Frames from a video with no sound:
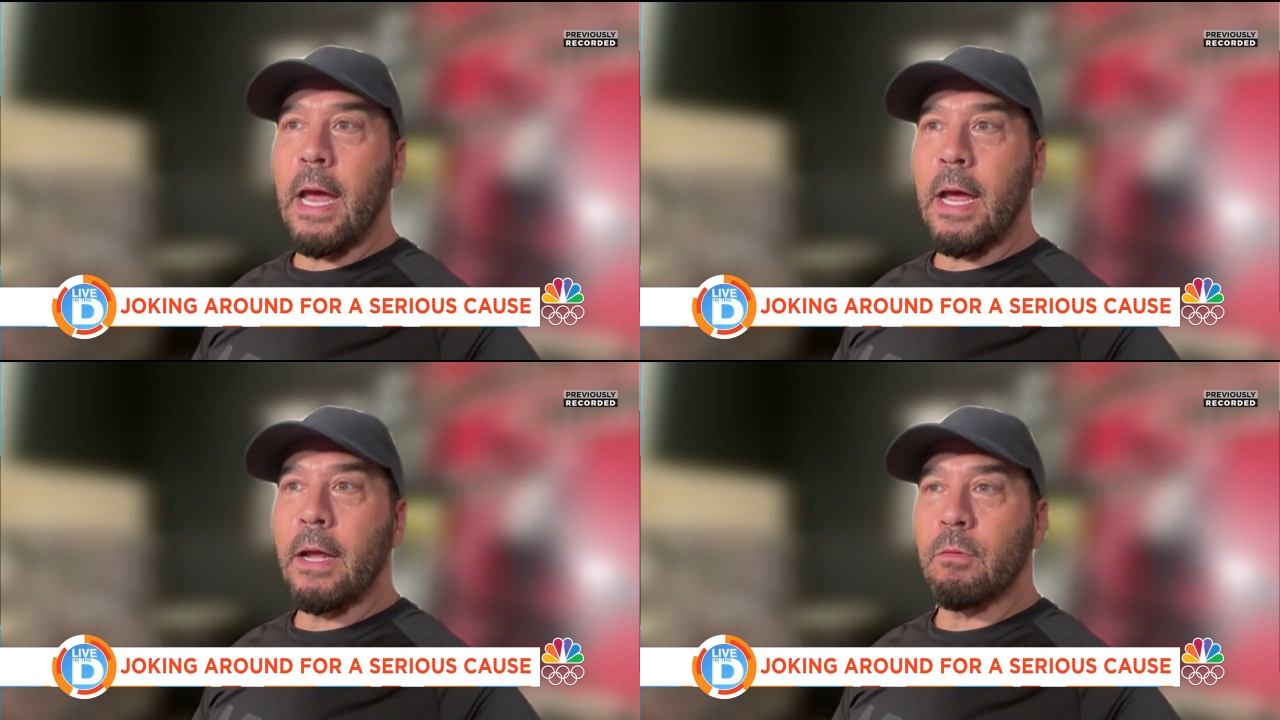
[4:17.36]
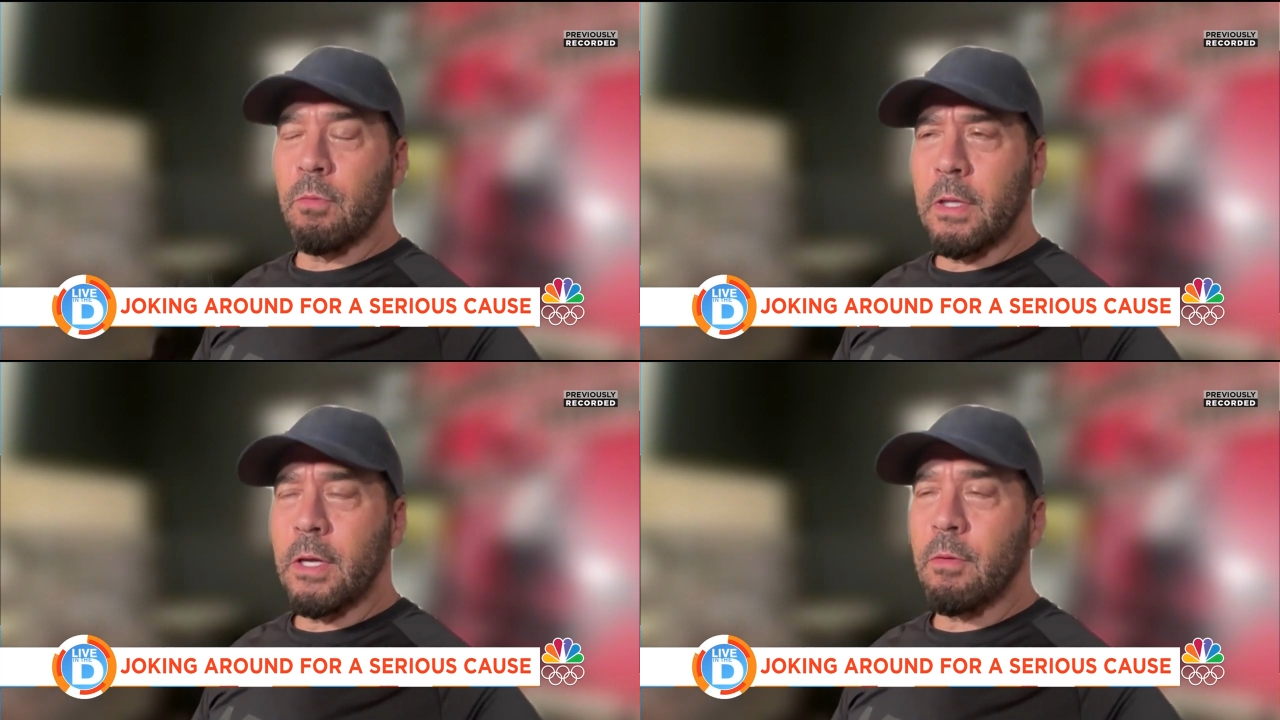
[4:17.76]
and
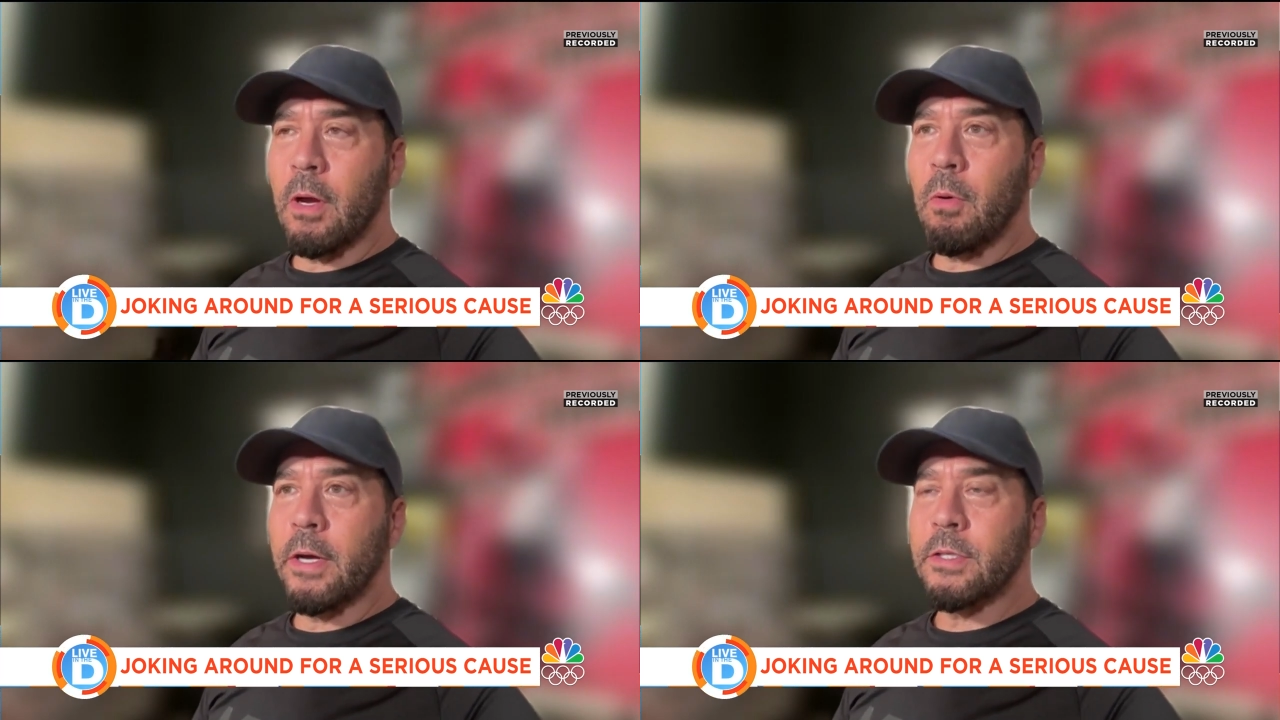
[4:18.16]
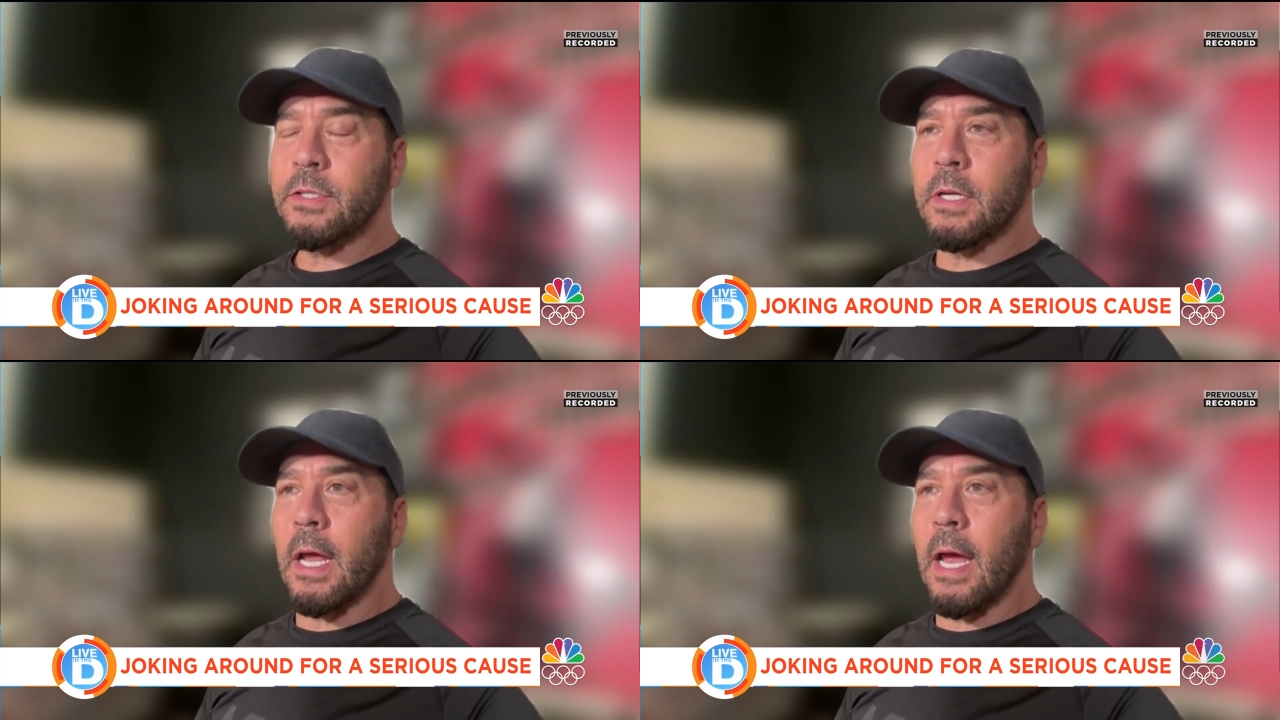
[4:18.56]
really great
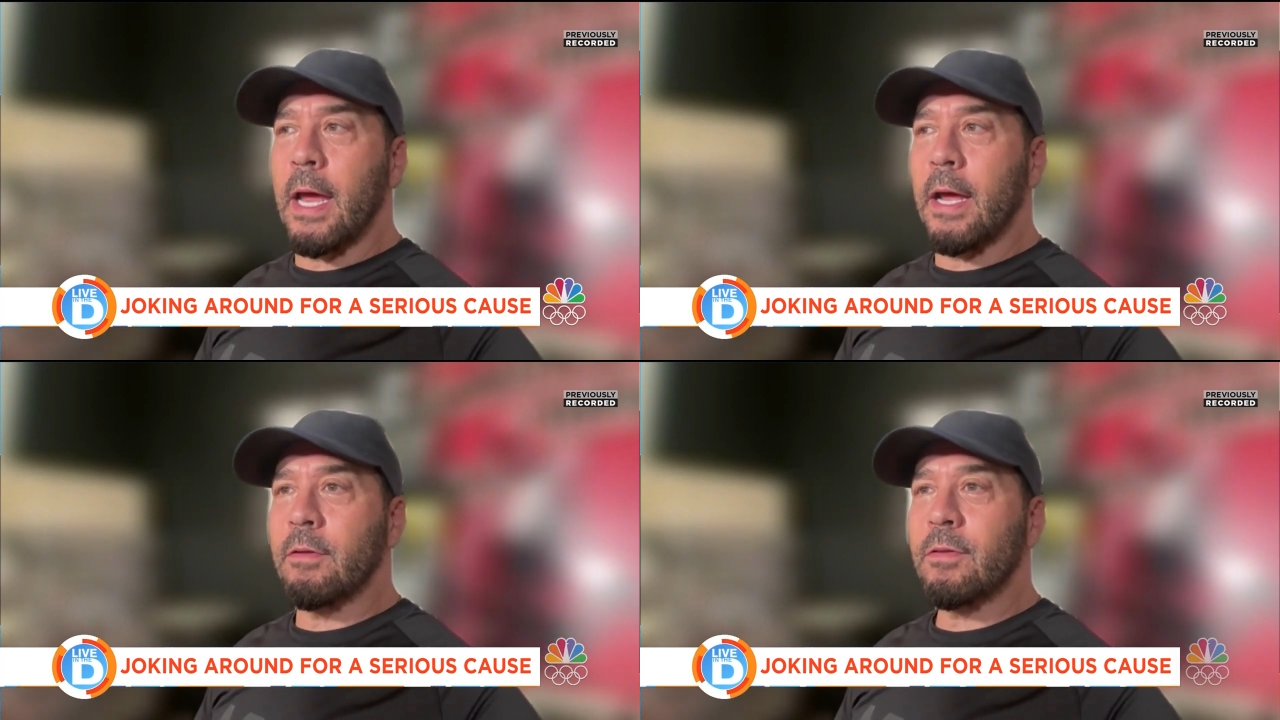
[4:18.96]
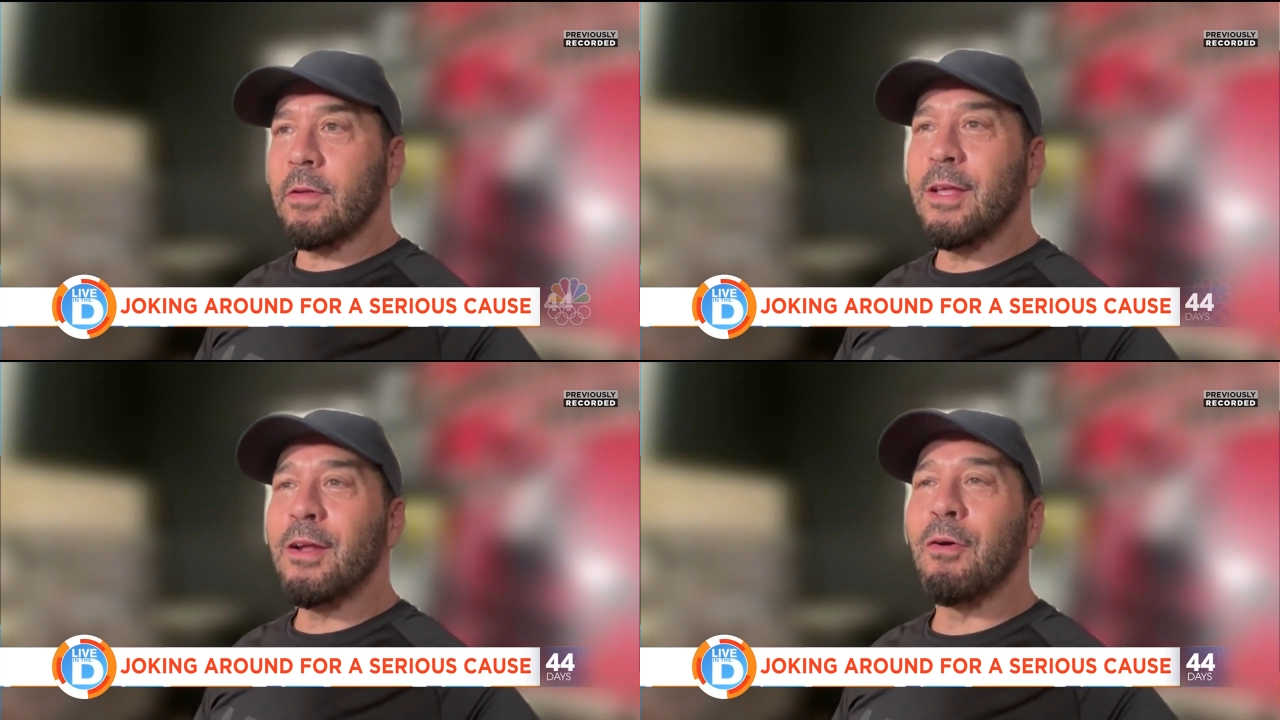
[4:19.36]
question.
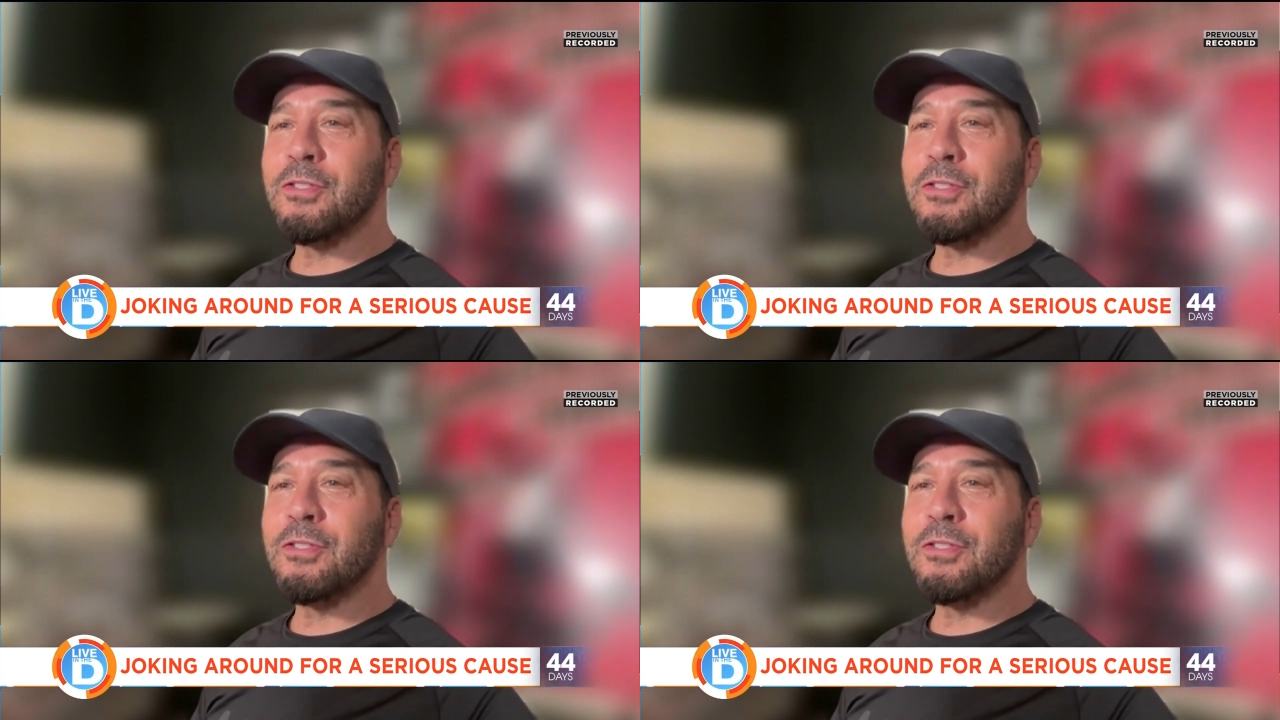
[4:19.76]
And you know,